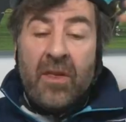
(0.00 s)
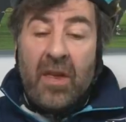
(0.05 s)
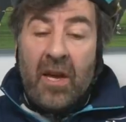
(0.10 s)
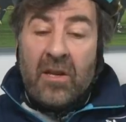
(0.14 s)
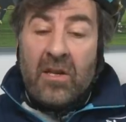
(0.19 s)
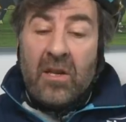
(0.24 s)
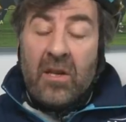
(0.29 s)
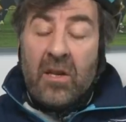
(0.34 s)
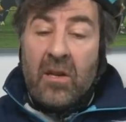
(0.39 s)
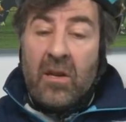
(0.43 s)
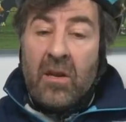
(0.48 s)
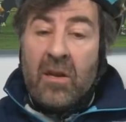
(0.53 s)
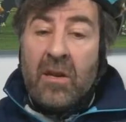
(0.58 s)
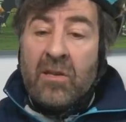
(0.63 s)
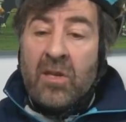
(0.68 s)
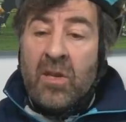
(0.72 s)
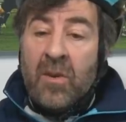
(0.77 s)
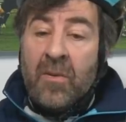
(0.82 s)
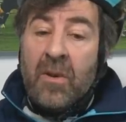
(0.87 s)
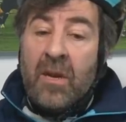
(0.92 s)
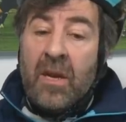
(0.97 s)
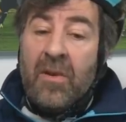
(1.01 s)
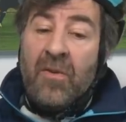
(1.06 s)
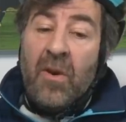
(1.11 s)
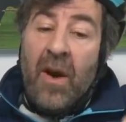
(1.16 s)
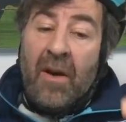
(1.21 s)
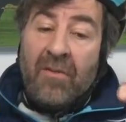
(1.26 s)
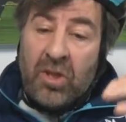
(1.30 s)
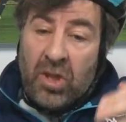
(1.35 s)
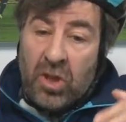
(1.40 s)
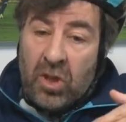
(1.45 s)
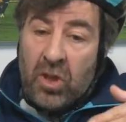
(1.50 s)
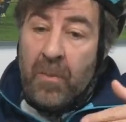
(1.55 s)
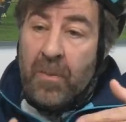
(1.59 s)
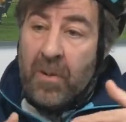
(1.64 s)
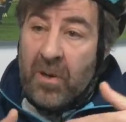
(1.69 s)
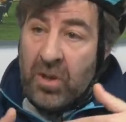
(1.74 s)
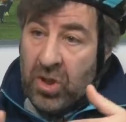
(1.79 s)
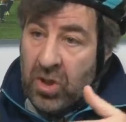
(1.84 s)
that to, if you have a super